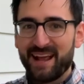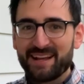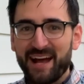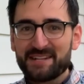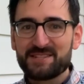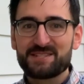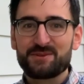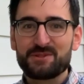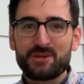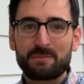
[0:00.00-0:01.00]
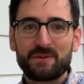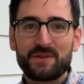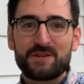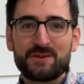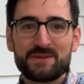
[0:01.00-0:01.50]
guides us to interpret
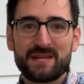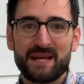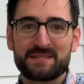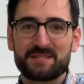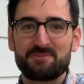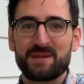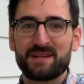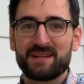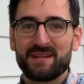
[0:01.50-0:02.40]
the New Testament,